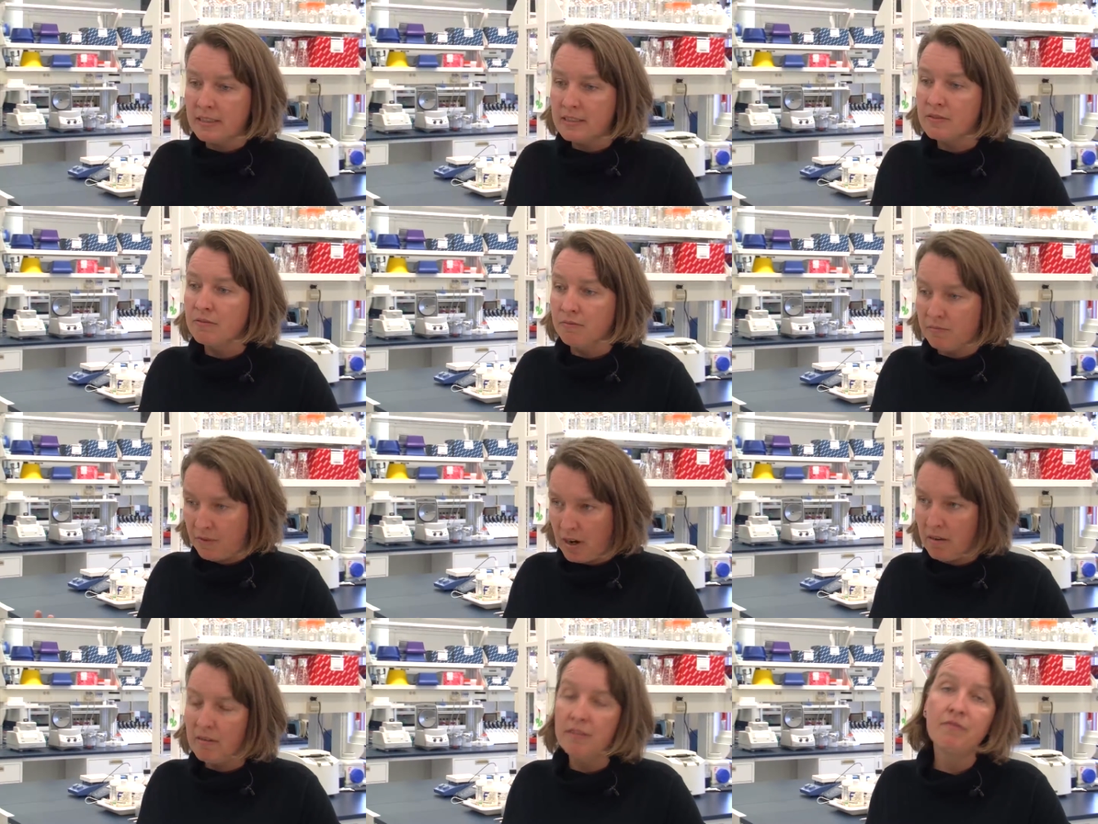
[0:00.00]
this
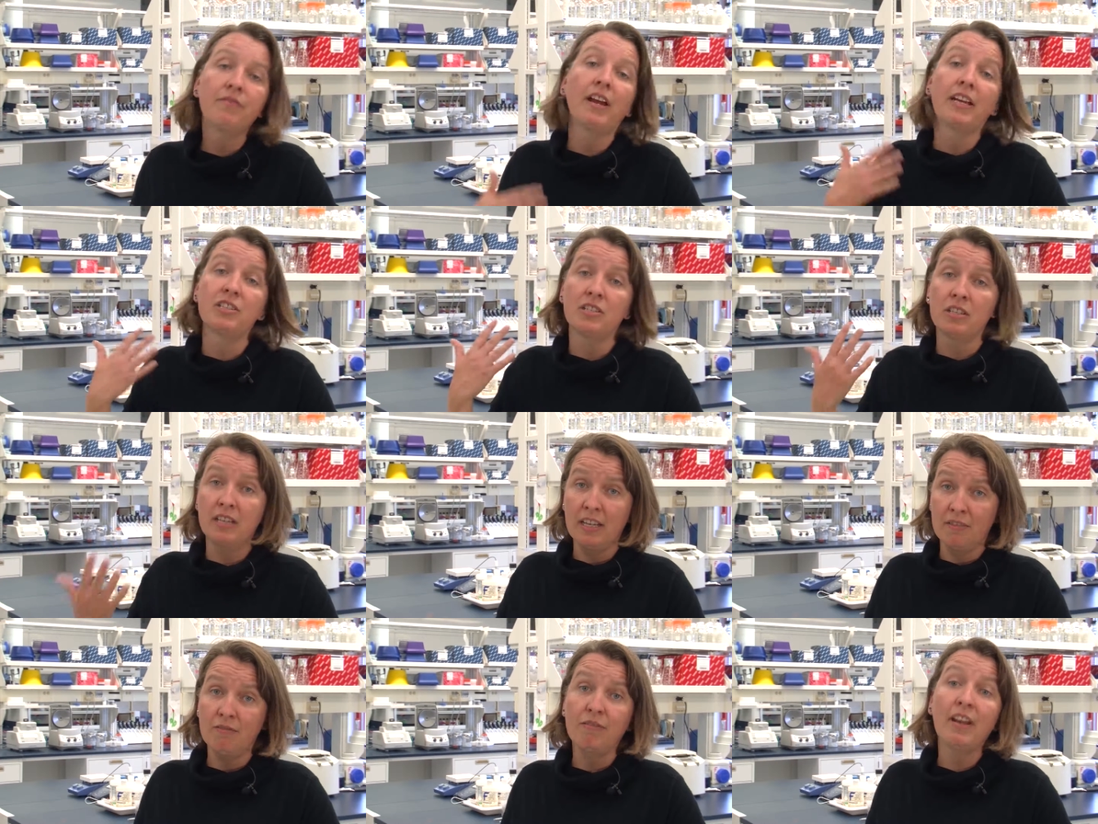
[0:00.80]
viral infection
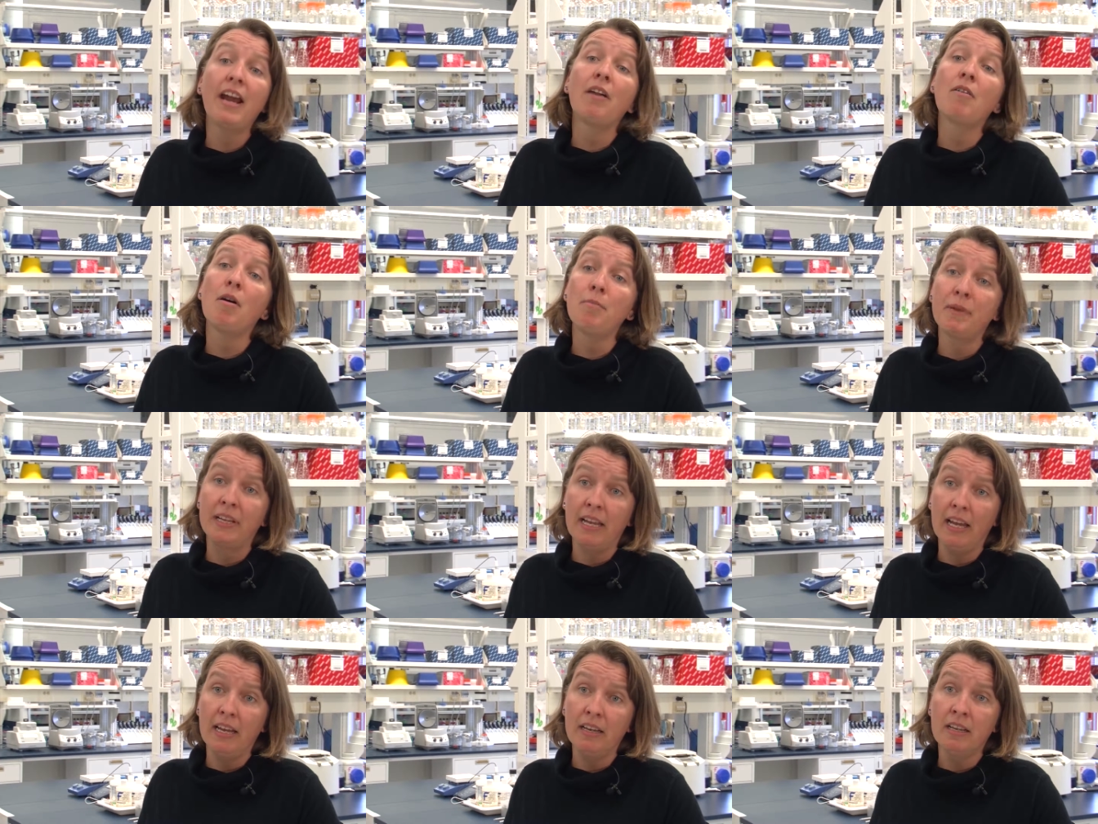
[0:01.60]
can flare up
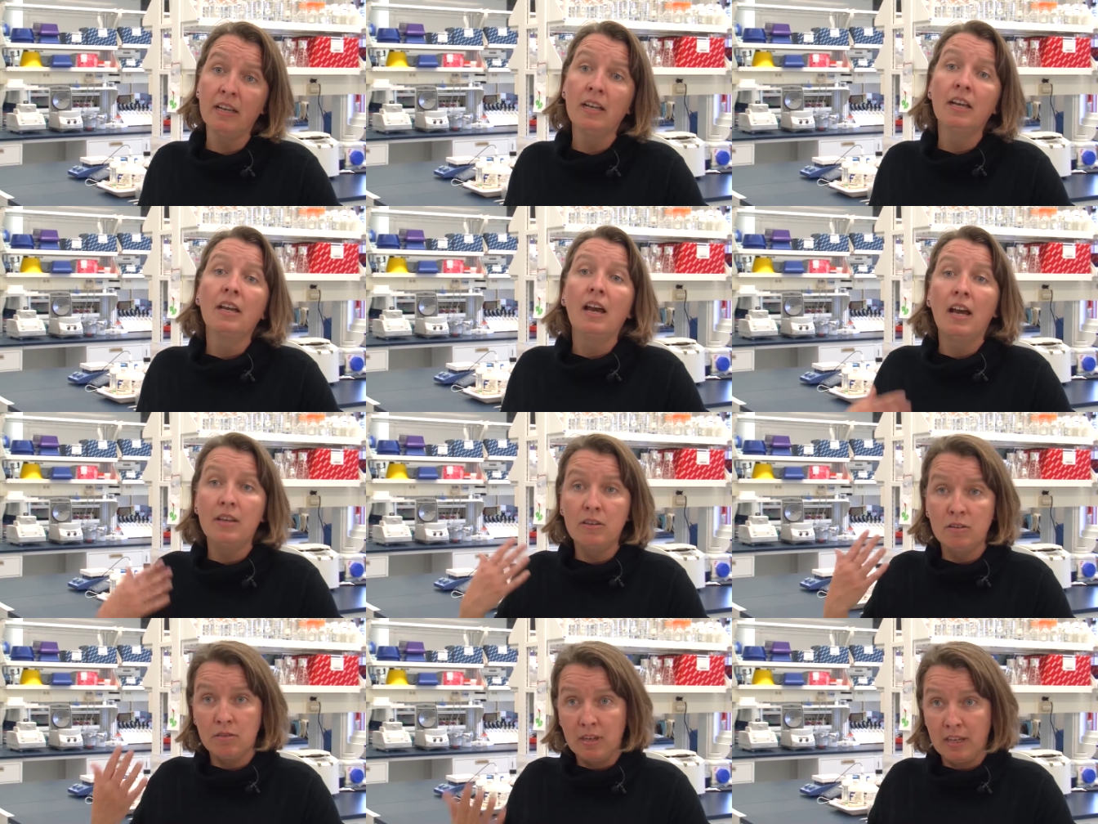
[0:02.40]
again.
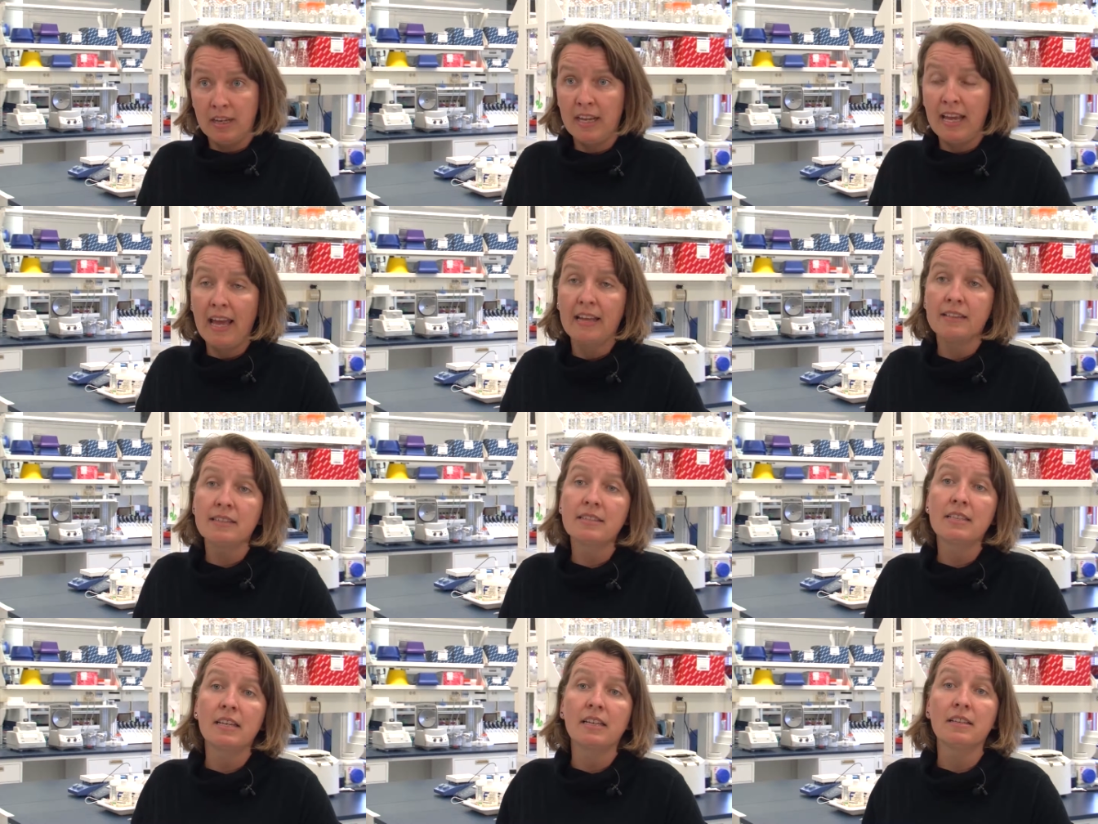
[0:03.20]
And you can again
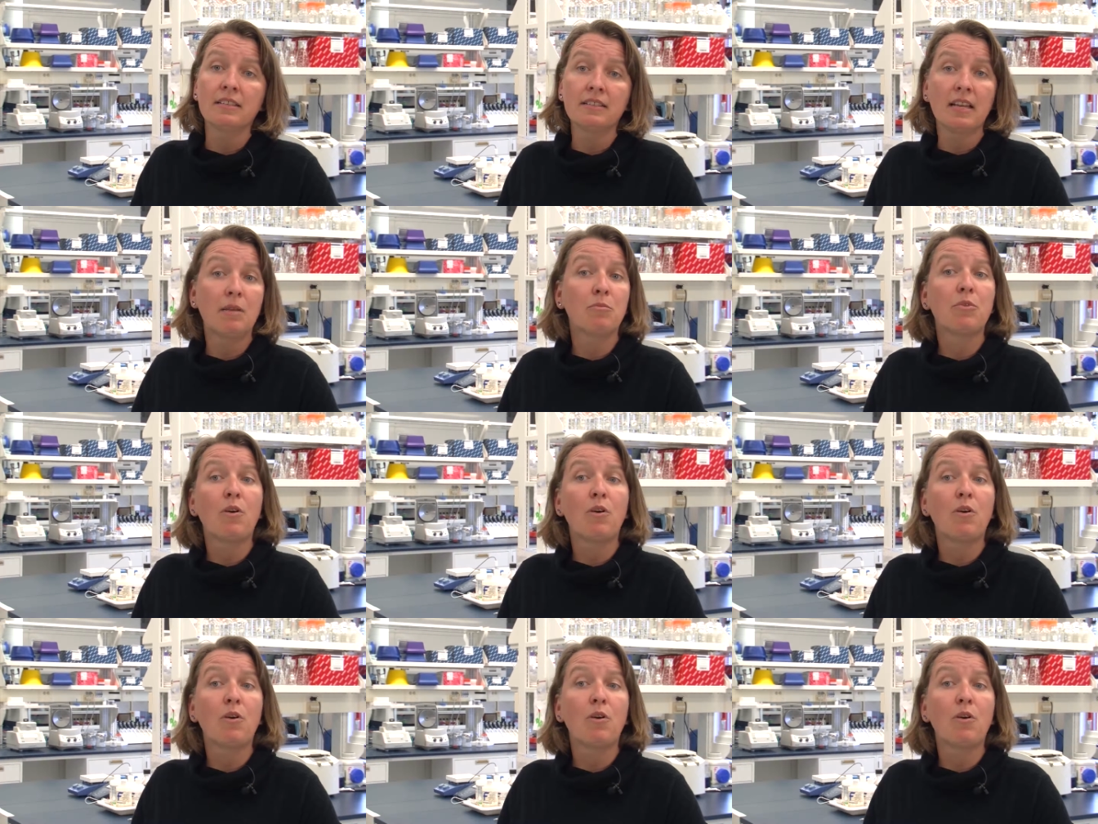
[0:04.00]
see the same